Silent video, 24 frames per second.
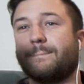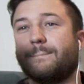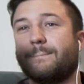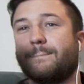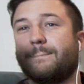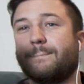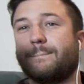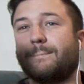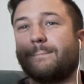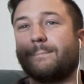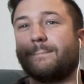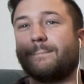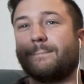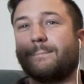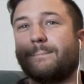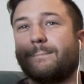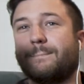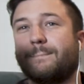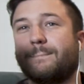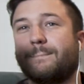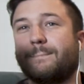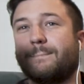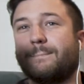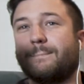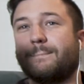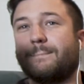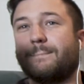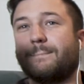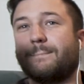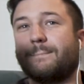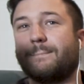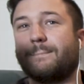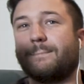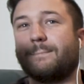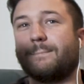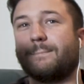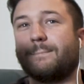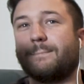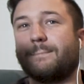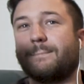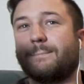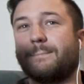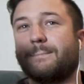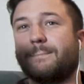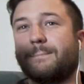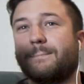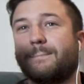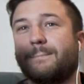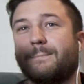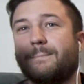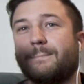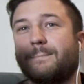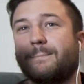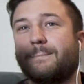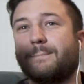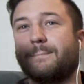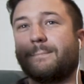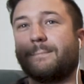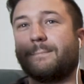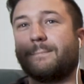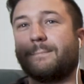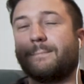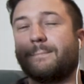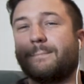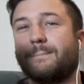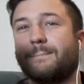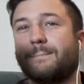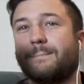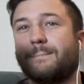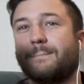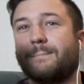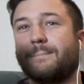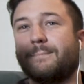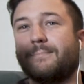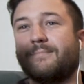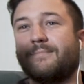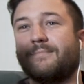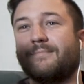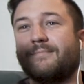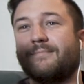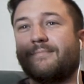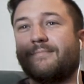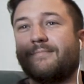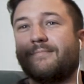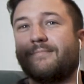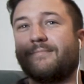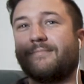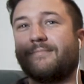No words are spoken by the person on screen.